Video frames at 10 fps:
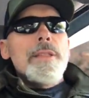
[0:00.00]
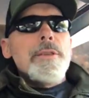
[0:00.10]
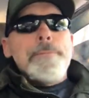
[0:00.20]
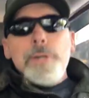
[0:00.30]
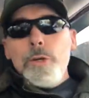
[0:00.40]

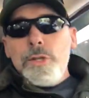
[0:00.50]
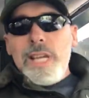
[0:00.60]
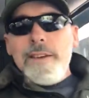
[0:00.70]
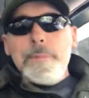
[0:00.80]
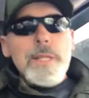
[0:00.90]
views
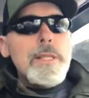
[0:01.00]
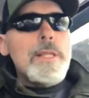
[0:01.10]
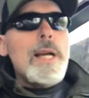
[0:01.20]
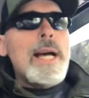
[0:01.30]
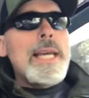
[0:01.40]
have been
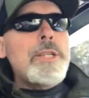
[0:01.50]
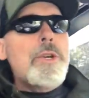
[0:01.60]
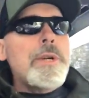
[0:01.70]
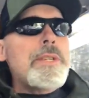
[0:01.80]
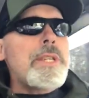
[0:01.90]

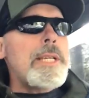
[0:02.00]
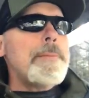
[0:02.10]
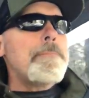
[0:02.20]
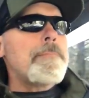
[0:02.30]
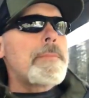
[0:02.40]
increasing
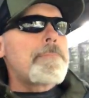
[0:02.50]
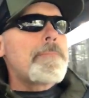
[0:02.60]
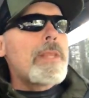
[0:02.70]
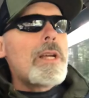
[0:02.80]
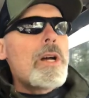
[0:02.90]

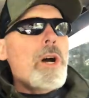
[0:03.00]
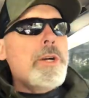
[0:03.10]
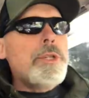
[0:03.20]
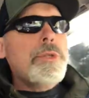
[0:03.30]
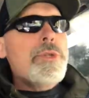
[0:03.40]
on
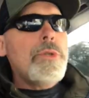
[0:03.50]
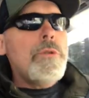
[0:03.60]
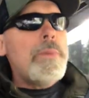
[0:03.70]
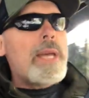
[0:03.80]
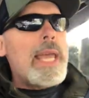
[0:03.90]

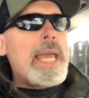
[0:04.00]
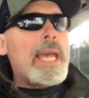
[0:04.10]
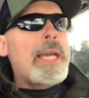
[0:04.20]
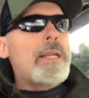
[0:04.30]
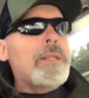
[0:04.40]
YouTube,
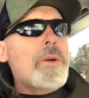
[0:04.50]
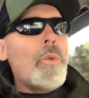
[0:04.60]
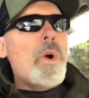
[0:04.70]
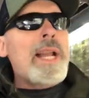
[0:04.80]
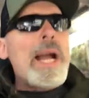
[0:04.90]
and
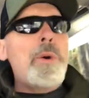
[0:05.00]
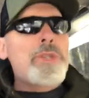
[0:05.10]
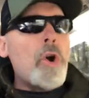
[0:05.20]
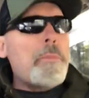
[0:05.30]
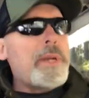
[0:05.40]
what I was
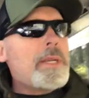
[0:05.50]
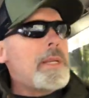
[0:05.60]
hoping